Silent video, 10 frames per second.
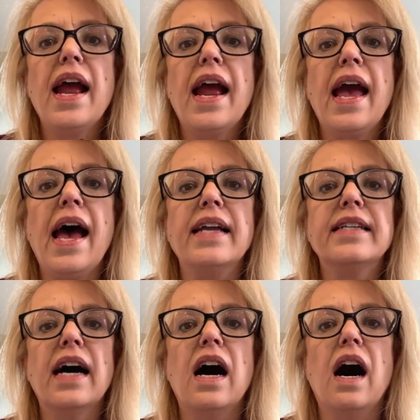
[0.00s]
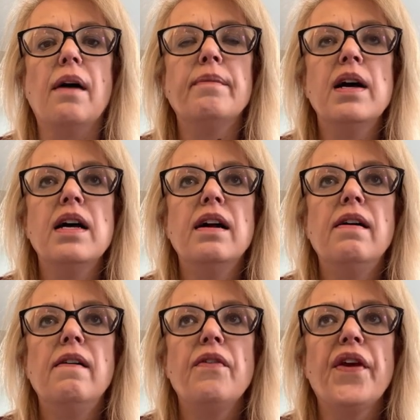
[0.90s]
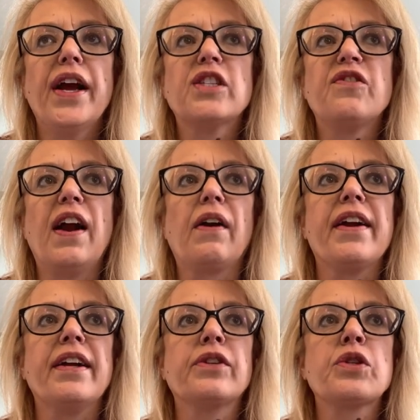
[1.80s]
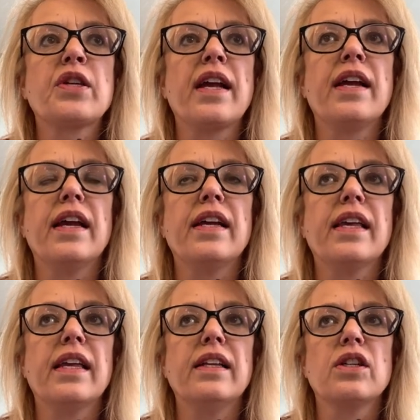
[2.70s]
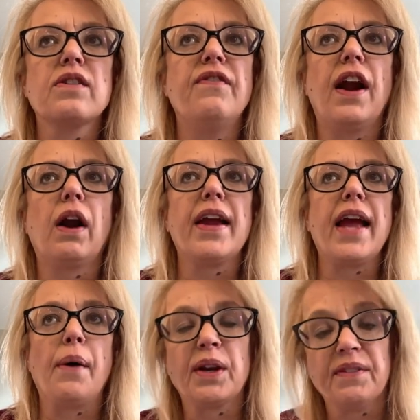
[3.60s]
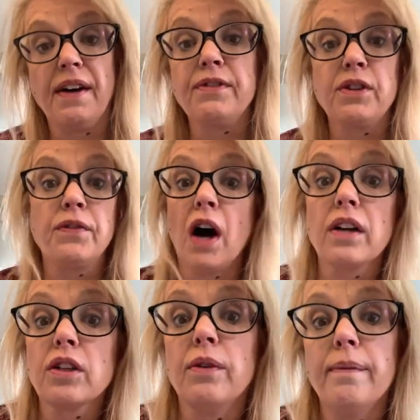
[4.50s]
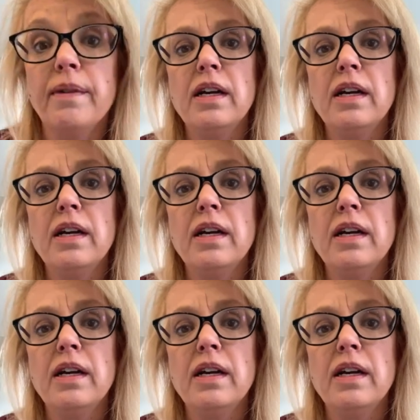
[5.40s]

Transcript: And it's very interesting. I would have loved to have talked to him.